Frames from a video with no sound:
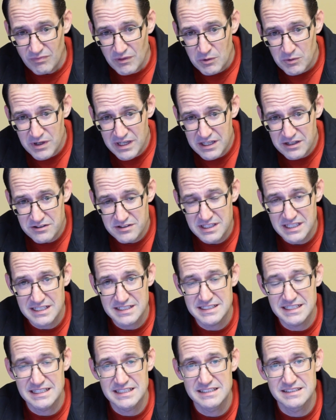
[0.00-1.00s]
We enter the
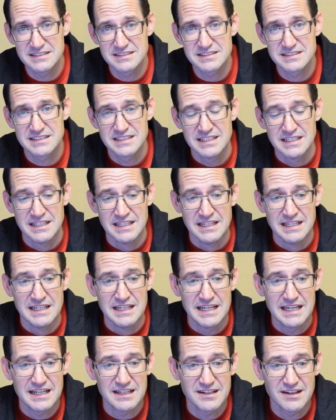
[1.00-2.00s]
attendance.
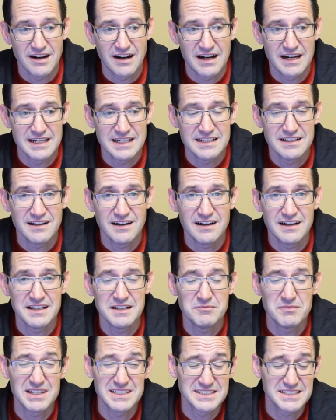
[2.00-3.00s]
And on and on.
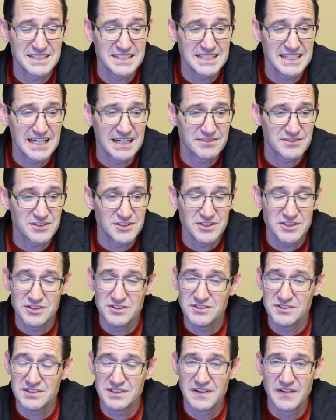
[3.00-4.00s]
And by Sunday
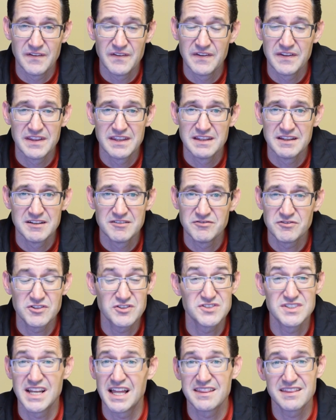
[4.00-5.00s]
afternoon,
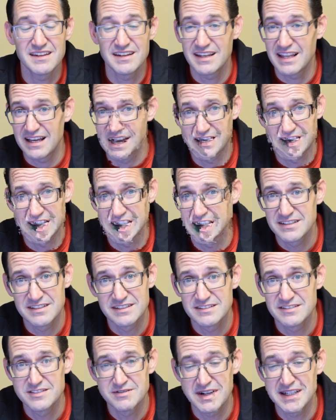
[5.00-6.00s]
there's nothing left.
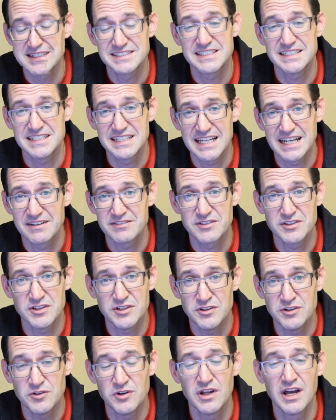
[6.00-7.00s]
By Sunday
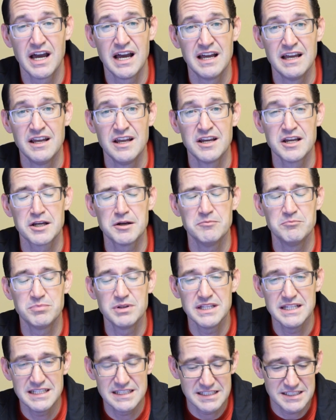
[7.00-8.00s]
afternoon,
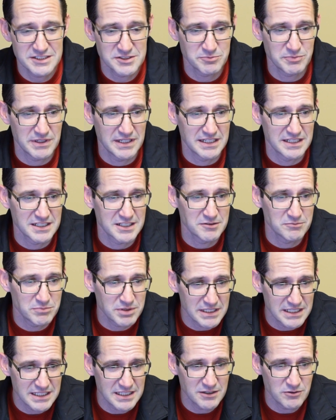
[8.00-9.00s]
completely spent,
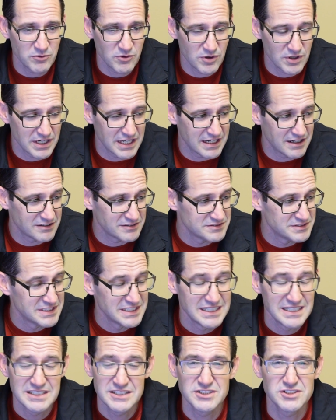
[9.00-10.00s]
completely worn out.
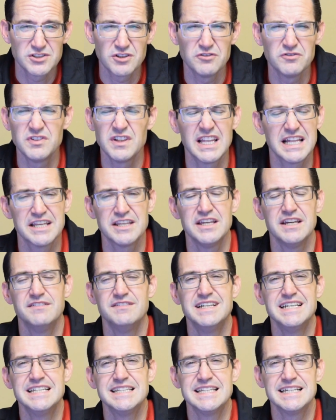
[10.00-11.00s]
Just don't feel like you have
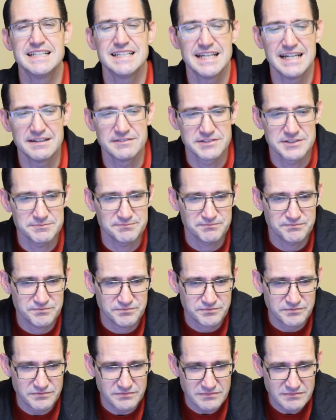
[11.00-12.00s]
anything left.
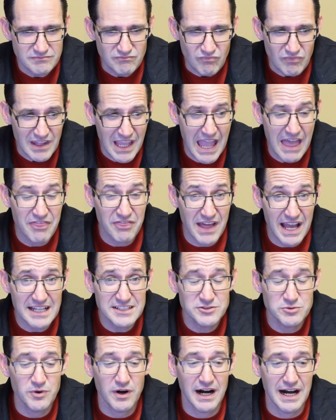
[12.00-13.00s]
And
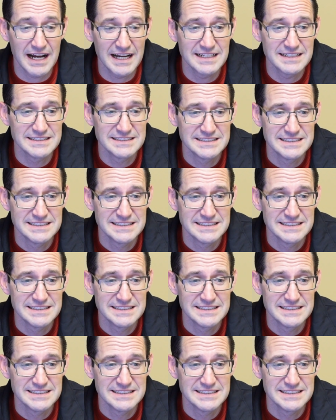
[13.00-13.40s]
that's why